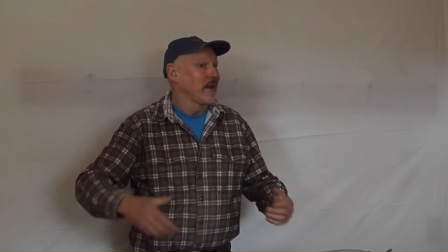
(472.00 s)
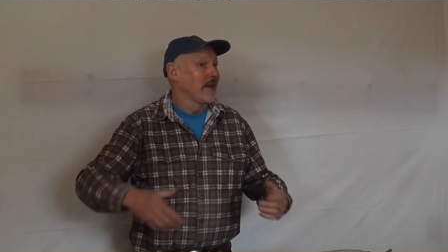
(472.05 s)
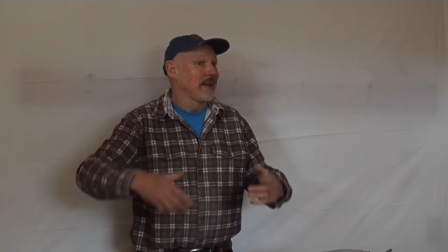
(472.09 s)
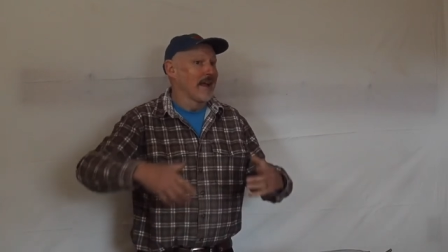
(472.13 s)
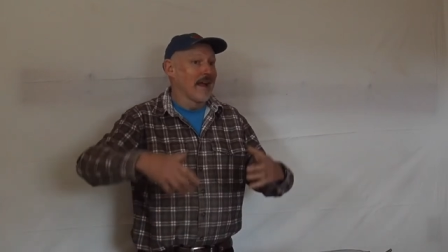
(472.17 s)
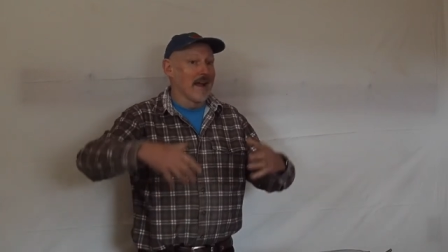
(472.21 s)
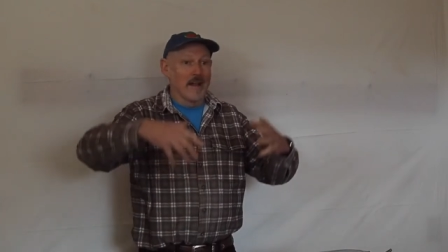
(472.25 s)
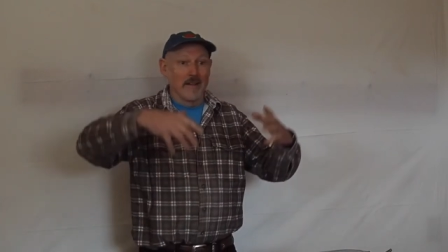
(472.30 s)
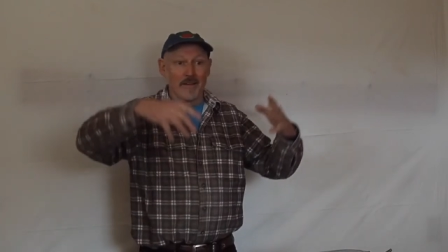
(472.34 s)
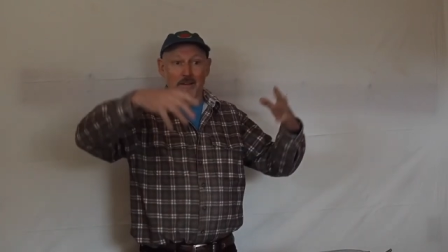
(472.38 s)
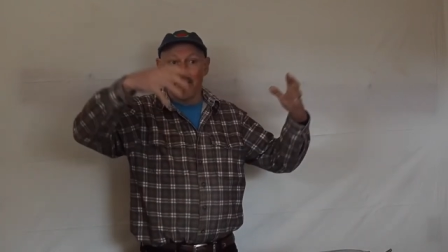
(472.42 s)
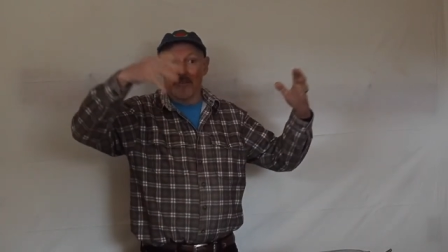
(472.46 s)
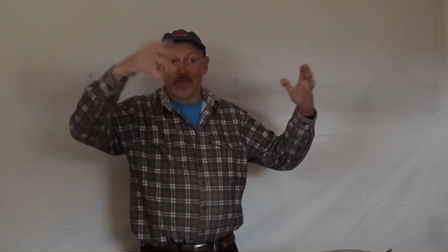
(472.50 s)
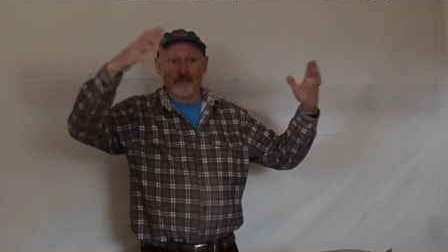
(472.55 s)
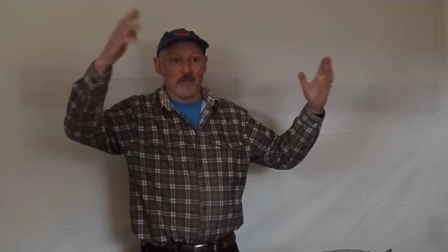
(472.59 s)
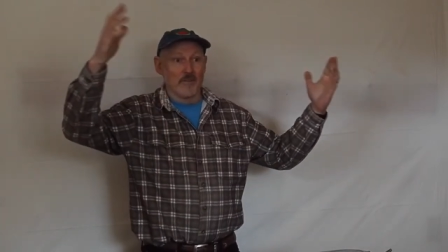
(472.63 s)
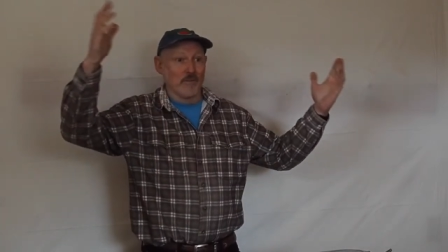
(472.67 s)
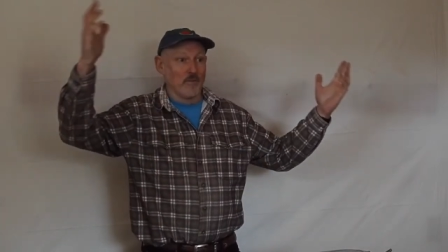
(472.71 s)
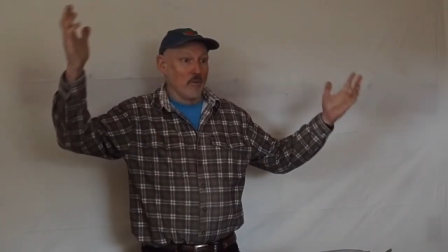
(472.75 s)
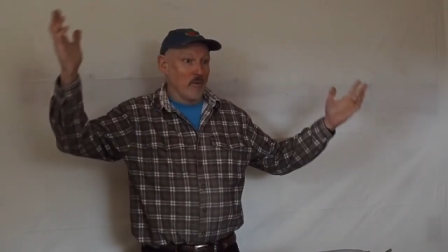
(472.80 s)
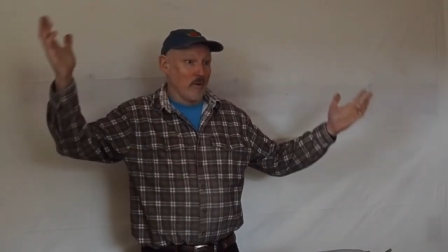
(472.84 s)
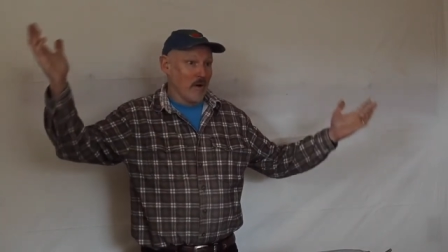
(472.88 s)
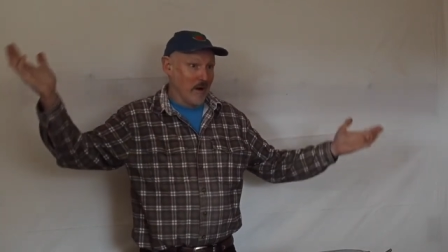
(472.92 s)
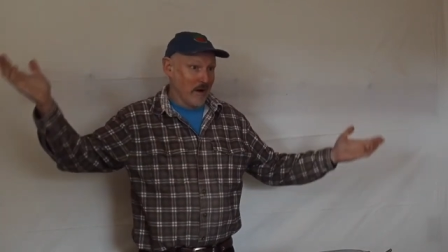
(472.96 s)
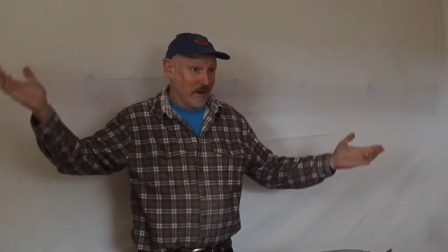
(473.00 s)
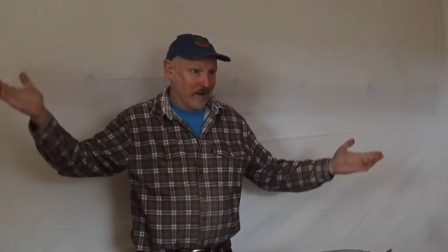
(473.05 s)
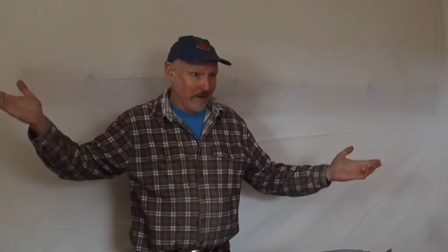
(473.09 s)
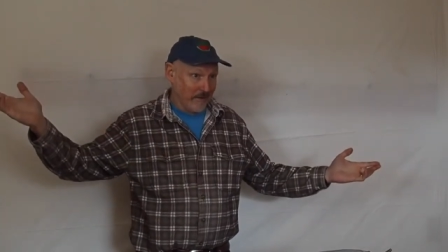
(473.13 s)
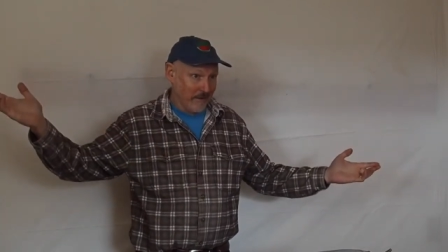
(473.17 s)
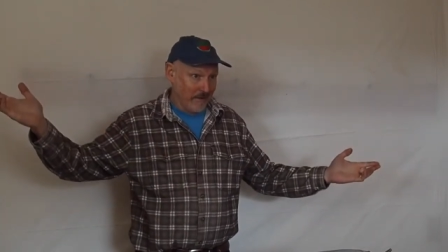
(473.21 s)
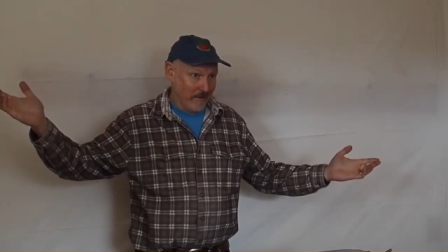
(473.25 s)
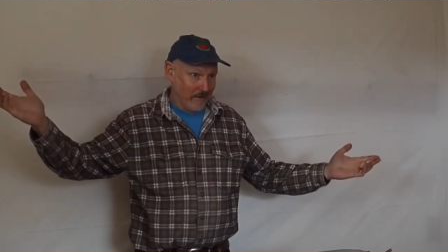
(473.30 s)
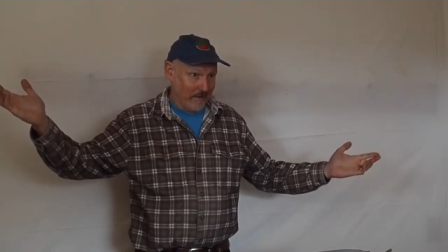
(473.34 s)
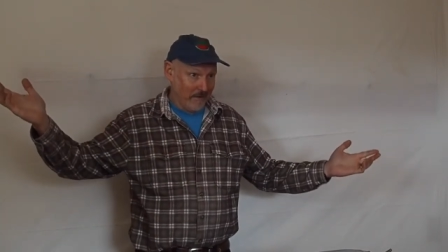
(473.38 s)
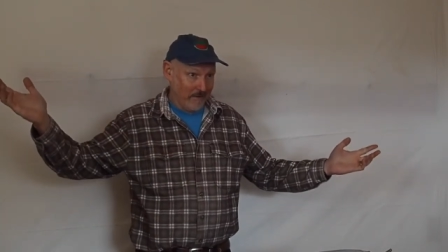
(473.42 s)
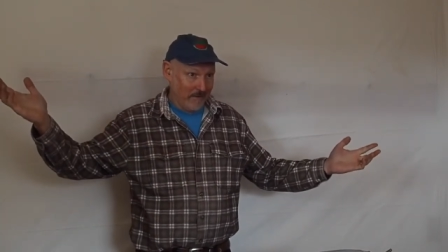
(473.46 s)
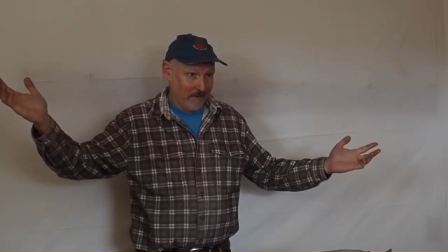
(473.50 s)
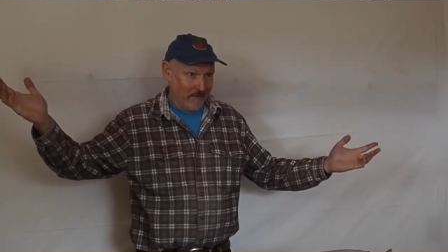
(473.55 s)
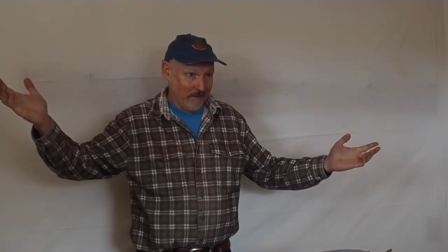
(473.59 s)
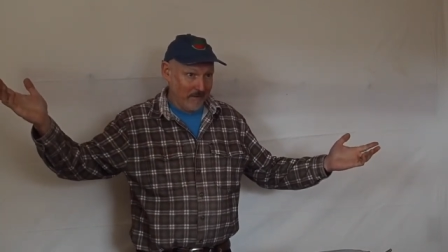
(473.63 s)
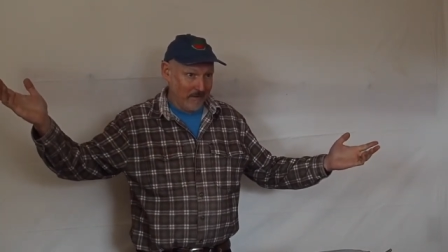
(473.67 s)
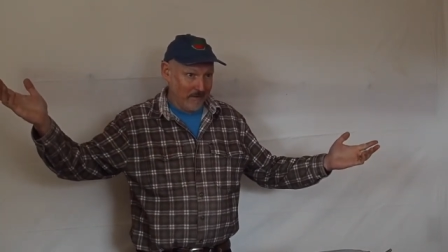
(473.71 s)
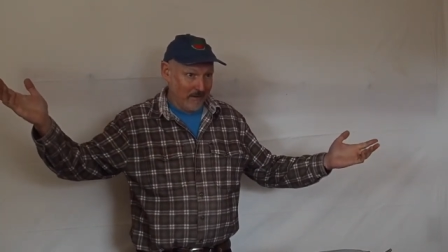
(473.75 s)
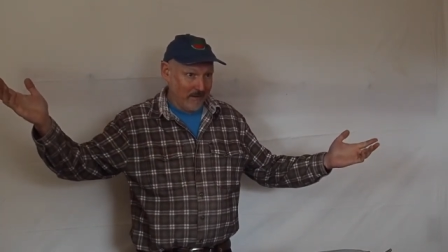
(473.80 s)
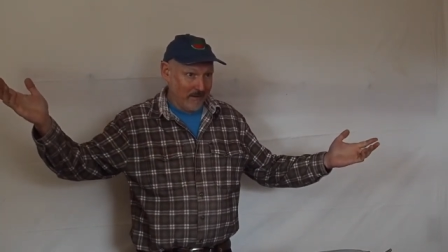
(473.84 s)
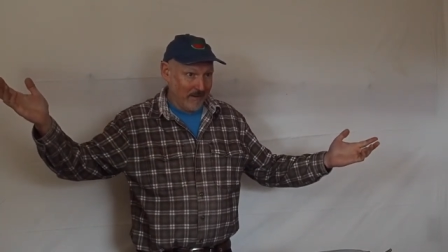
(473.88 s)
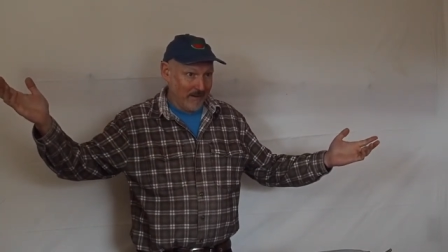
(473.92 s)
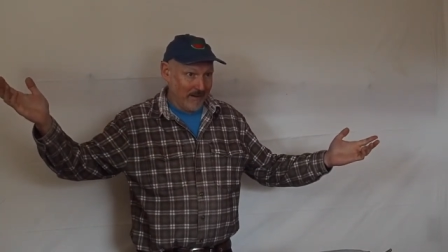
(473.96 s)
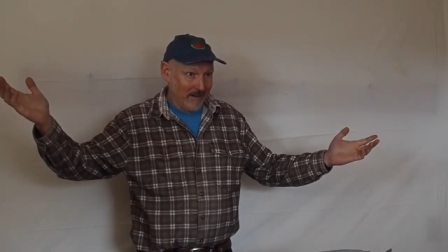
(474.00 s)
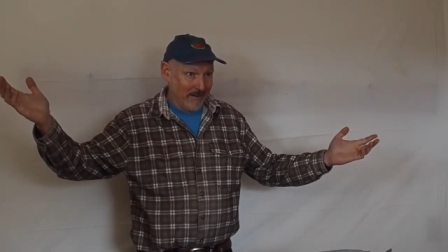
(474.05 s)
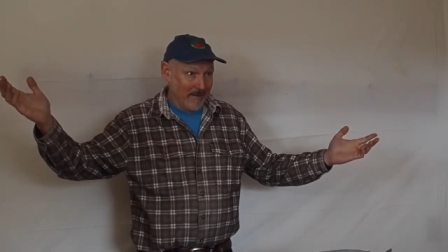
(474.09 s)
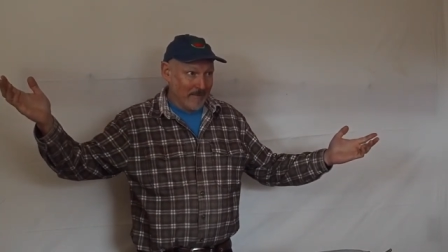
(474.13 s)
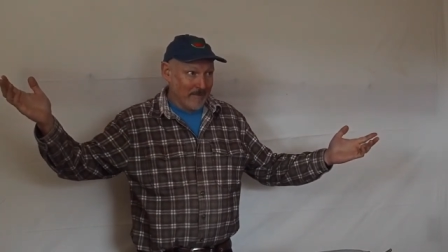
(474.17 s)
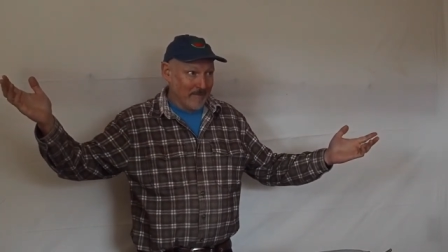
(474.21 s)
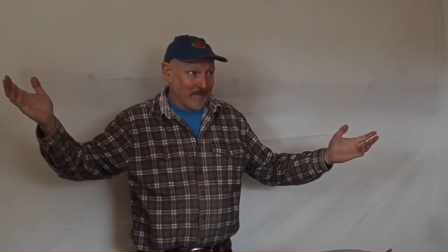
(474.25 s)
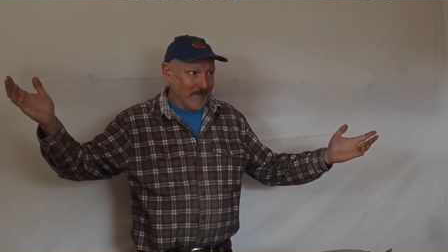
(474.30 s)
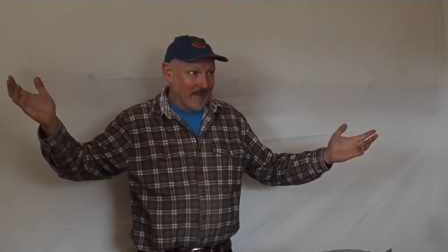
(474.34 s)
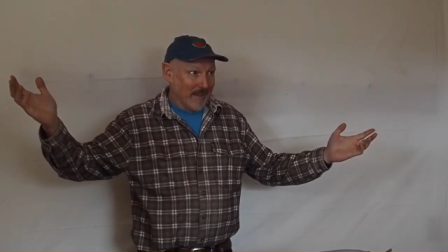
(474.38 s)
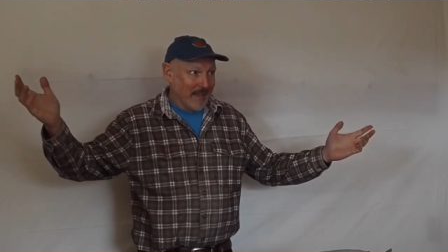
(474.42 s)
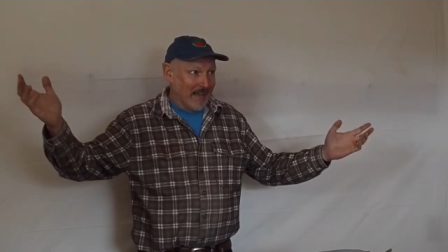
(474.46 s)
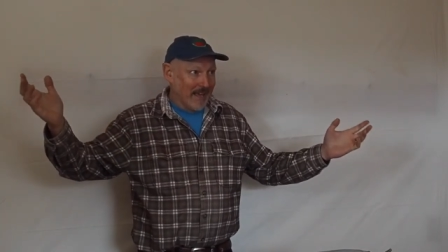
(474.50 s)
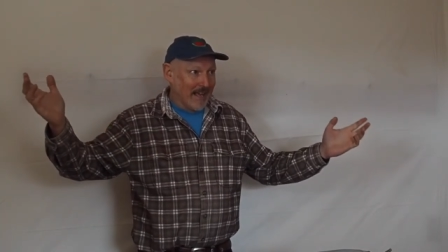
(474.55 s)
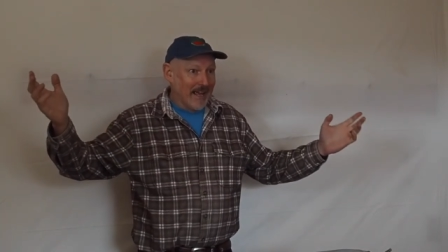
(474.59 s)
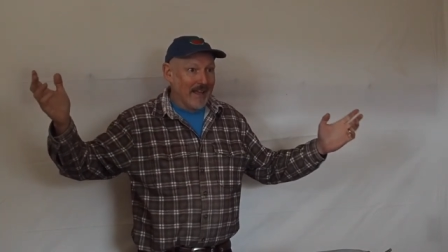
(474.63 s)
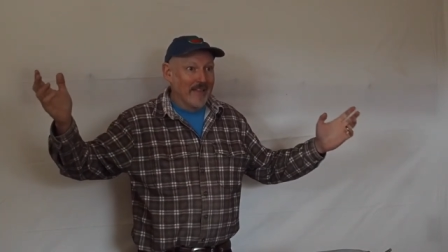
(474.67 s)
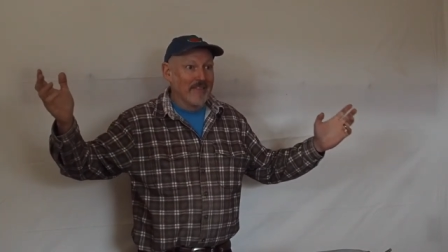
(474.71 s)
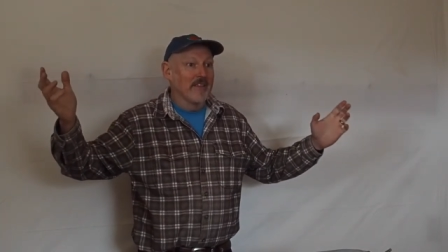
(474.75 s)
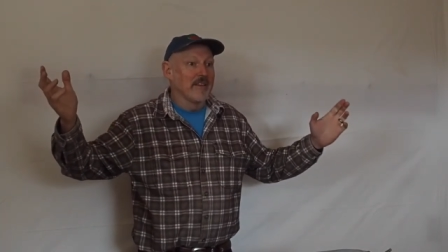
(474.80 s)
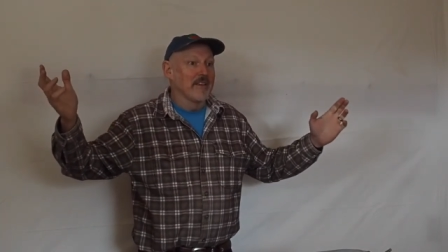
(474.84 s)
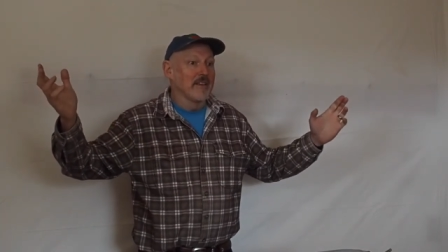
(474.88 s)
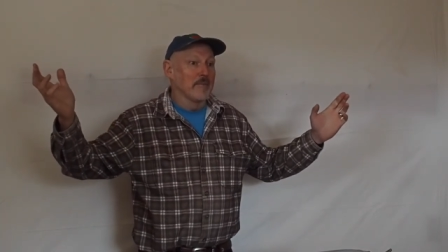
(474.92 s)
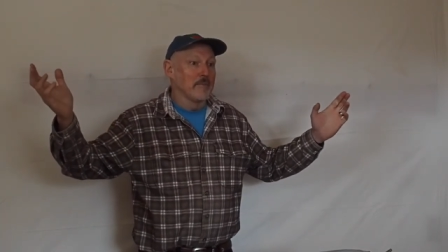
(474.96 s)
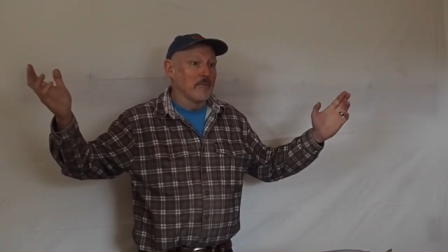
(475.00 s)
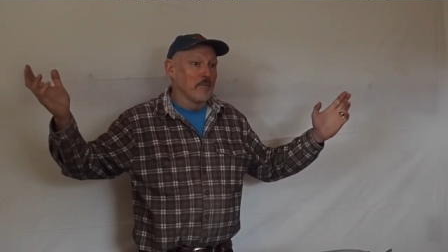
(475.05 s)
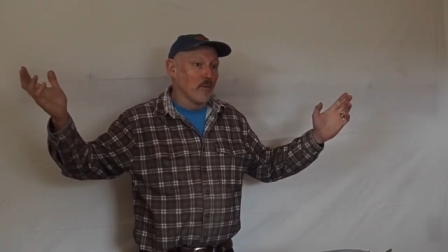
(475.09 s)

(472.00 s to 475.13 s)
gallons of water. And then the